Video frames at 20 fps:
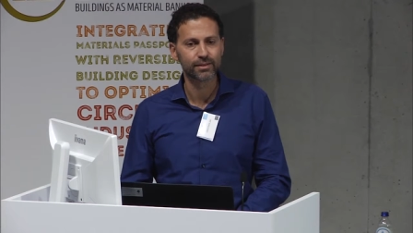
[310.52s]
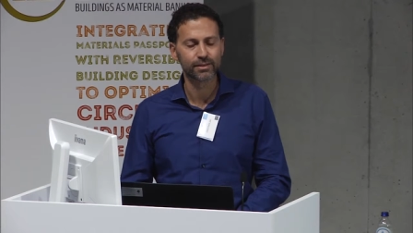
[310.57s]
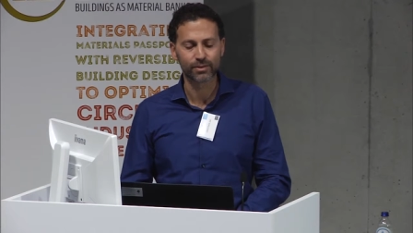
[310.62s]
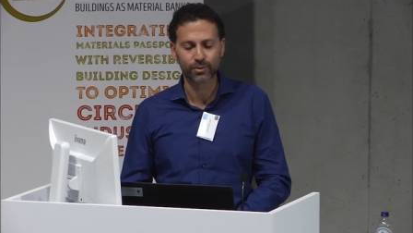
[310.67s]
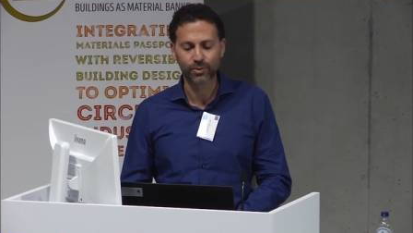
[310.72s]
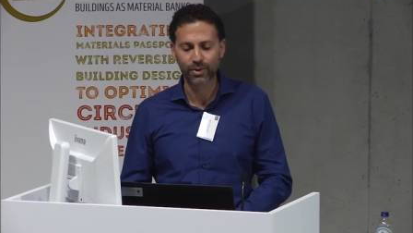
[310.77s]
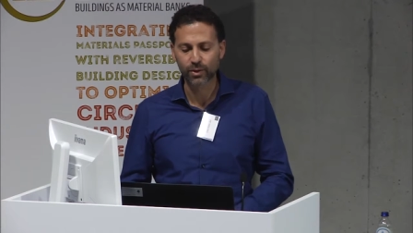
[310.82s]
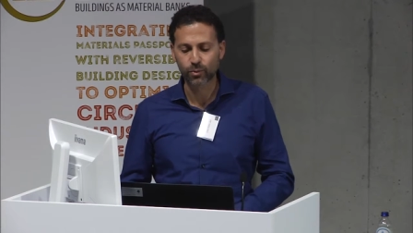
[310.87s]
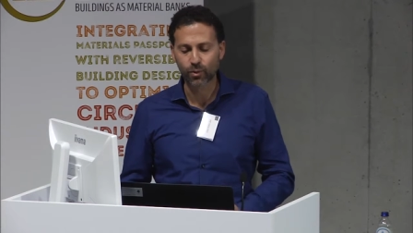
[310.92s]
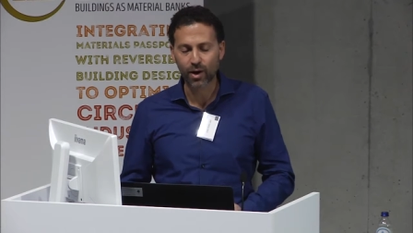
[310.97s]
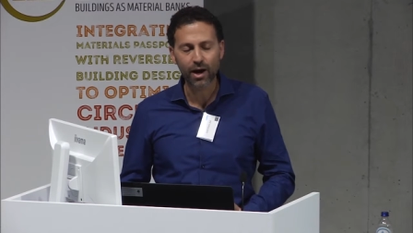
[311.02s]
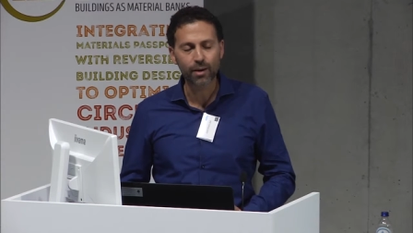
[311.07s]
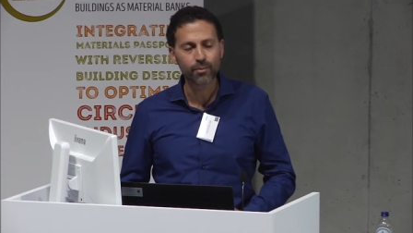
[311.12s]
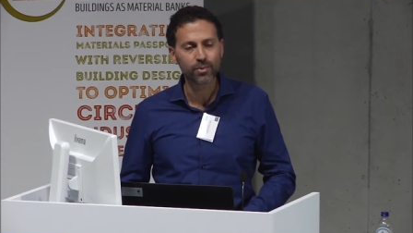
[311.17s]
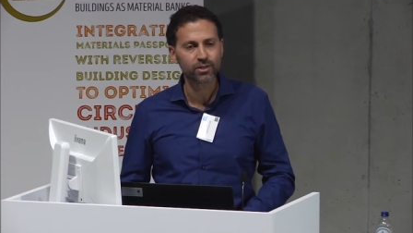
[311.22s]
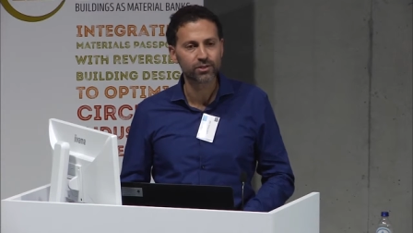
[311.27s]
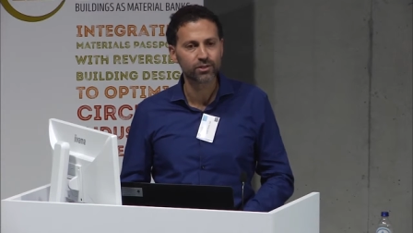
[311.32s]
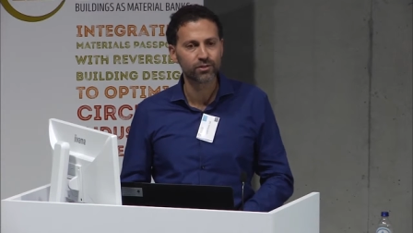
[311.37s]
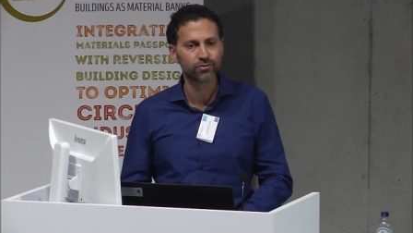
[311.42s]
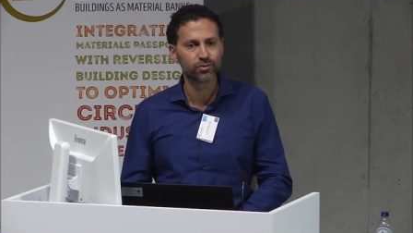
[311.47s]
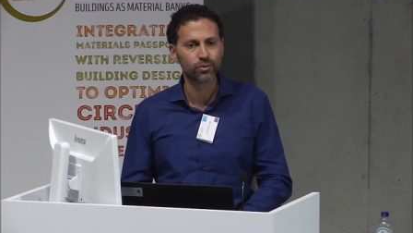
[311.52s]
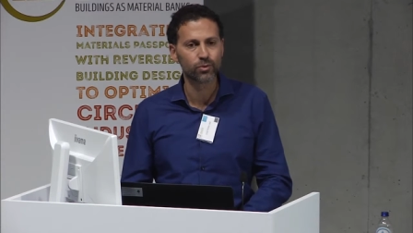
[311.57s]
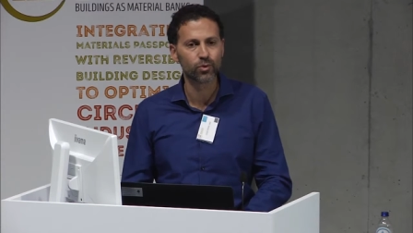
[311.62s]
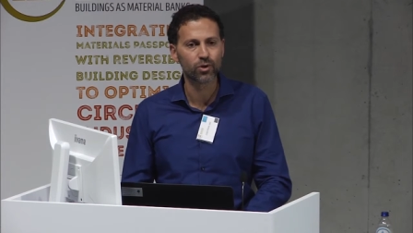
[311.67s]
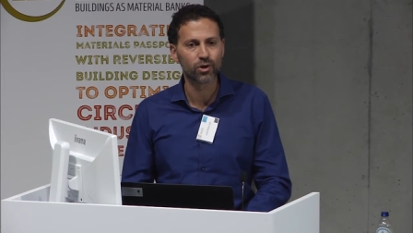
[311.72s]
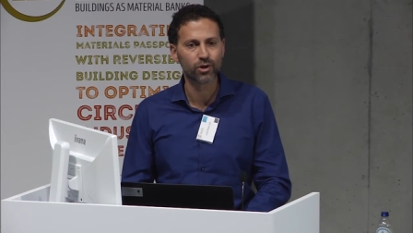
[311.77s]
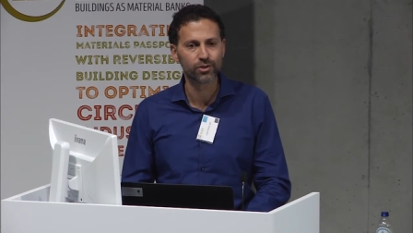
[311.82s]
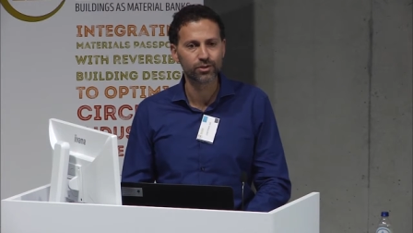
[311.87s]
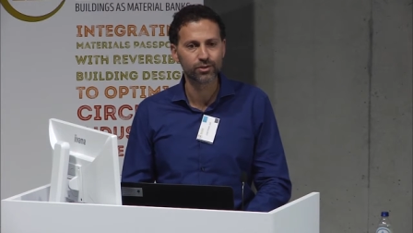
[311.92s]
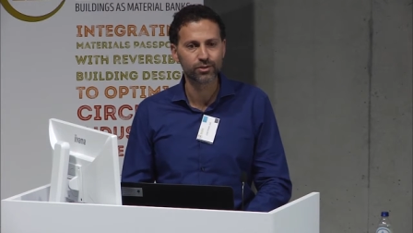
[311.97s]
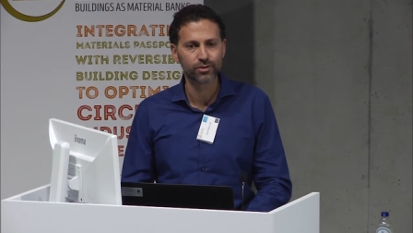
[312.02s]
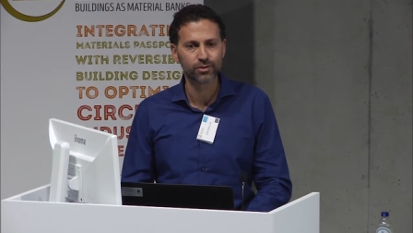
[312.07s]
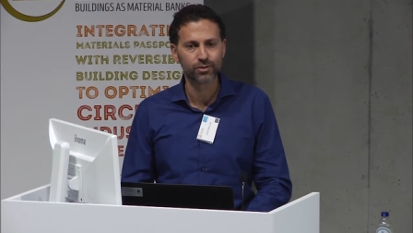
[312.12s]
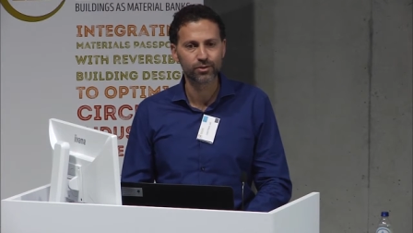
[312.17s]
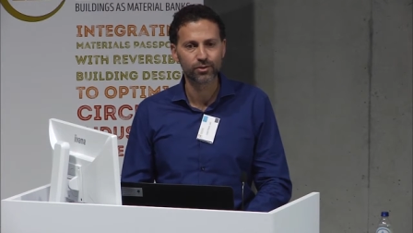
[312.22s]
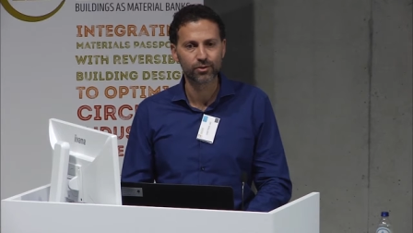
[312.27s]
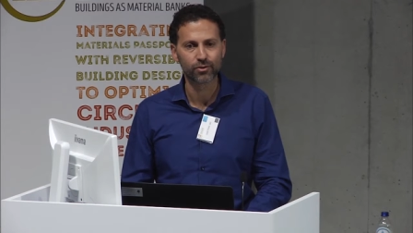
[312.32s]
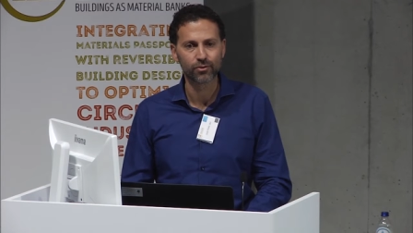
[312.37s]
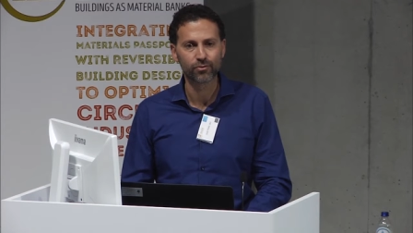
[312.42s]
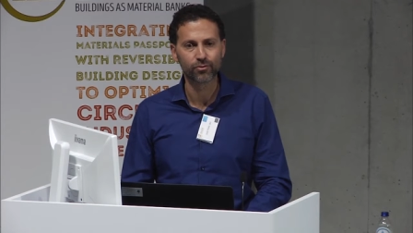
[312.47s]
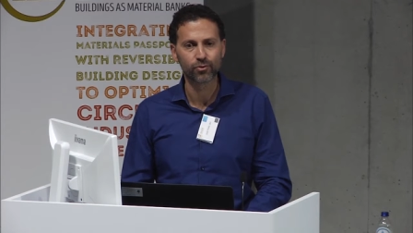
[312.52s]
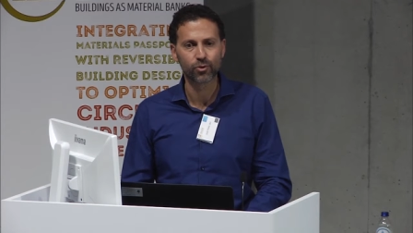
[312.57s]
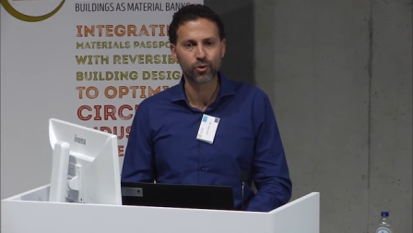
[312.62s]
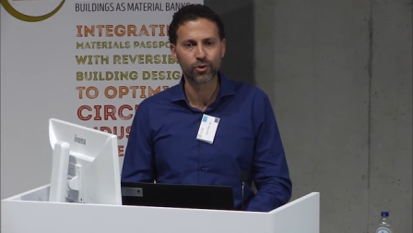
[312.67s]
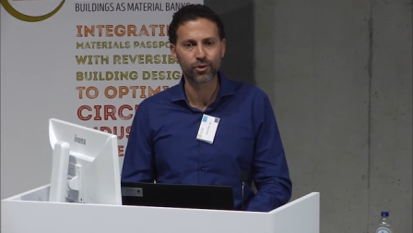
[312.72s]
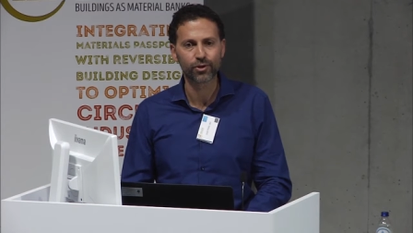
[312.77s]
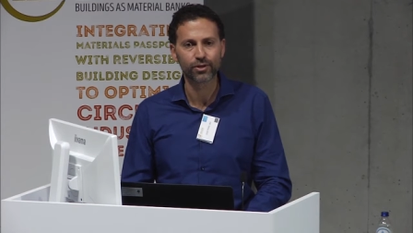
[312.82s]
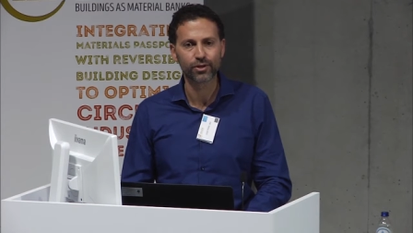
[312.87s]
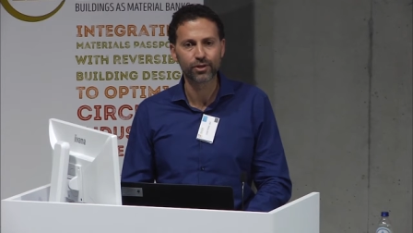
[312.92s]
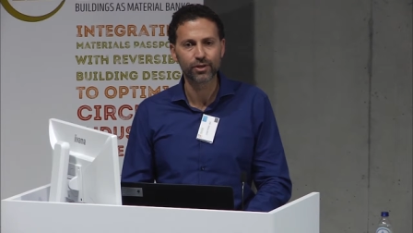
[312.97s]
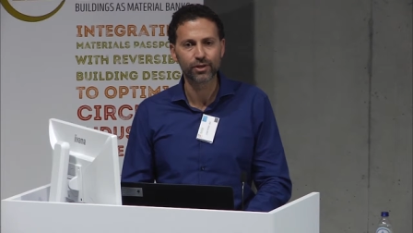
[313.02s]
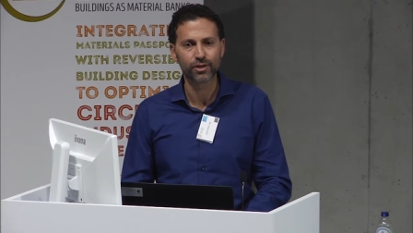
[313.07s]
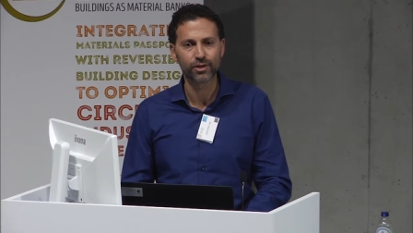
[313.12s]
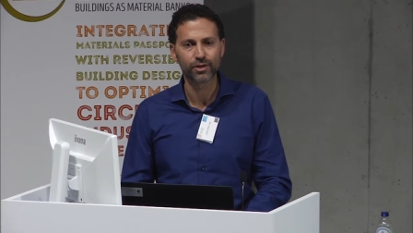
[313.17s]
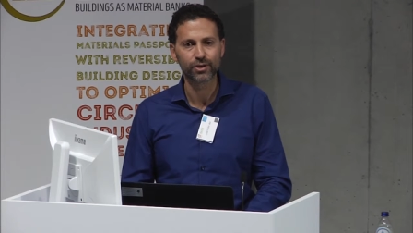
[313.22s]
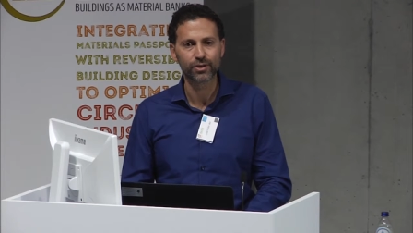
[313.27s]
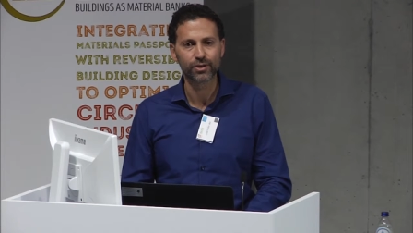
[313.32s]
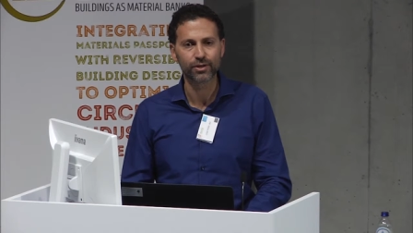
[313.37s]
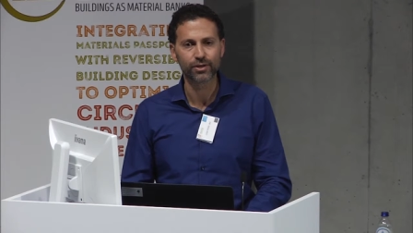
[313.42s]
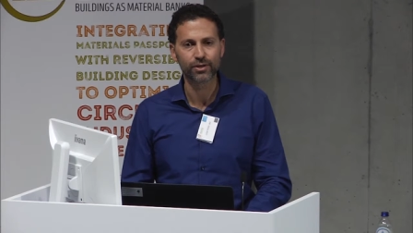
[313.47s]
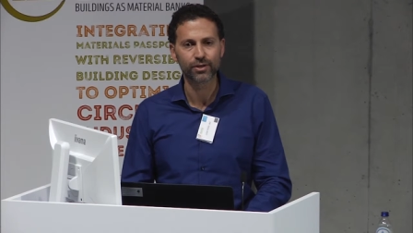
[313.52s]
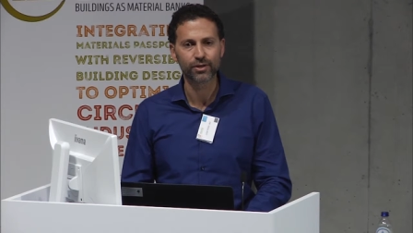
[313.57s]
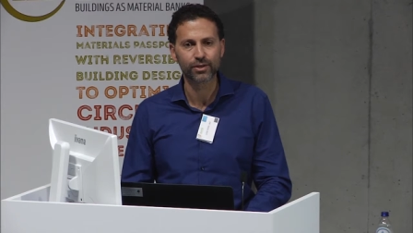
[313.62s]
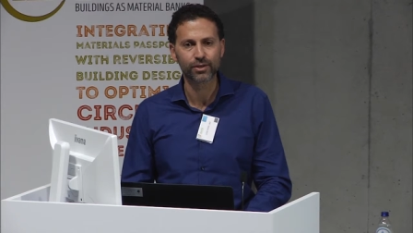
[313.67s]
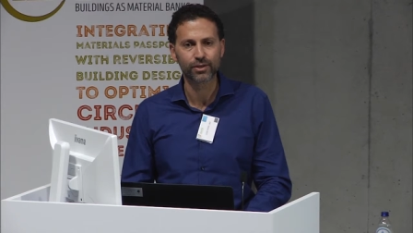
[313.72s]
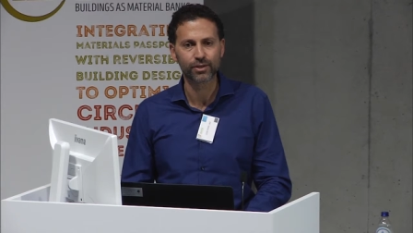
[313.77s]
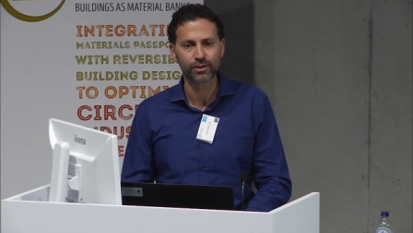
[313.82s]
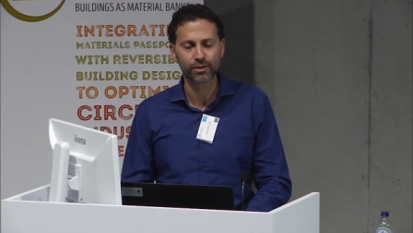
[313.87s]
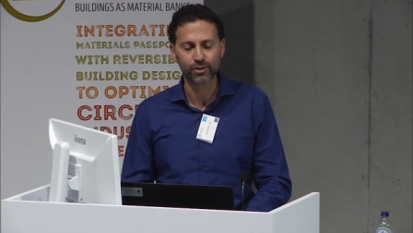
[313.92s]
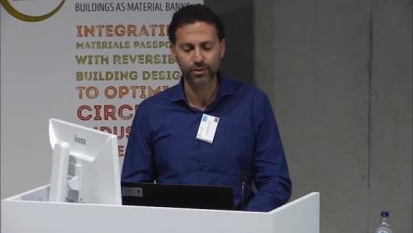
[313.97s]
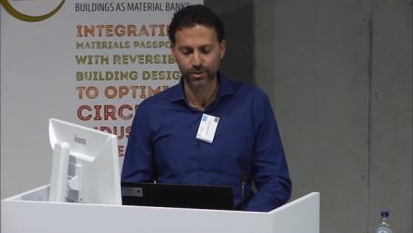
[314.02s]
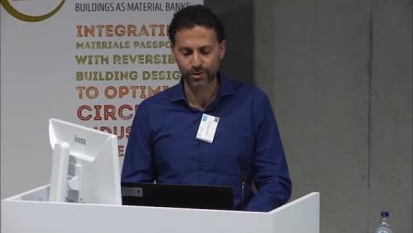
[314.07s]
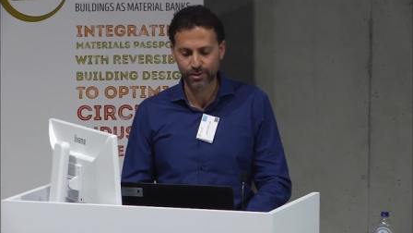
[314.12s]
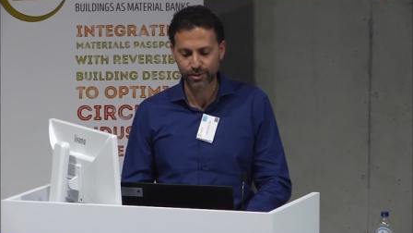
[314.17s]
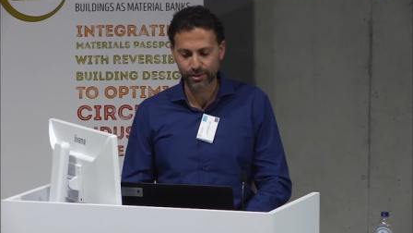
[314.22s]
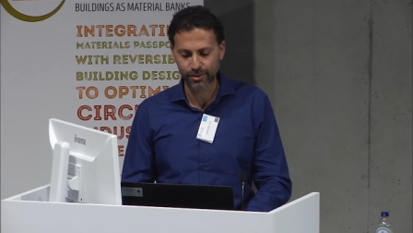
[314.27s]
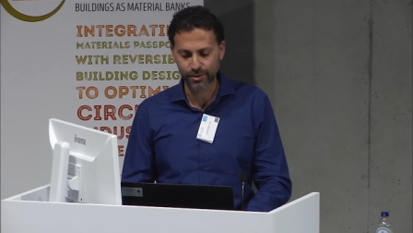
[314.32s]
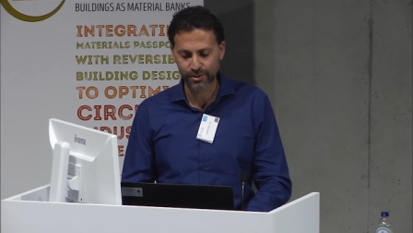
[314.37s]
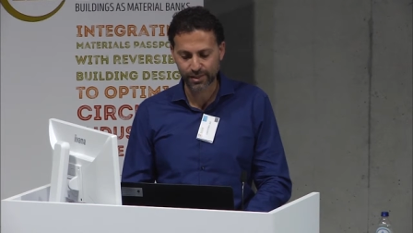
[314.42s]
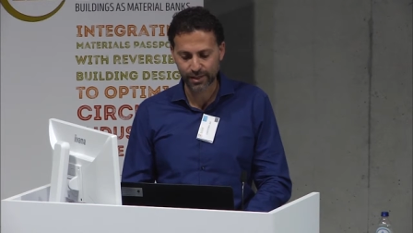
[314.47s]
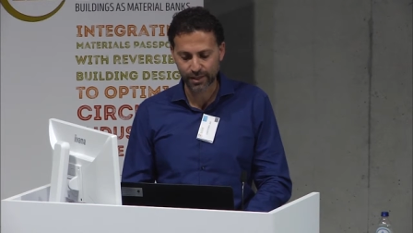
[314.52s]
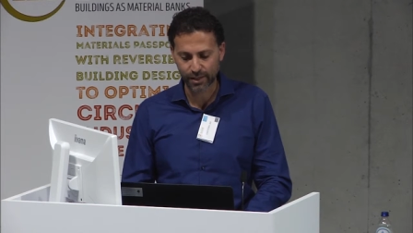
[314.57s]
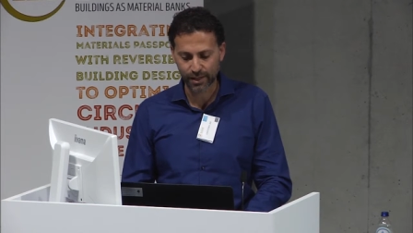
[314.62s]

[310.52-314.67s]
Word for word: uh, requirements, if you want, for uh, uh,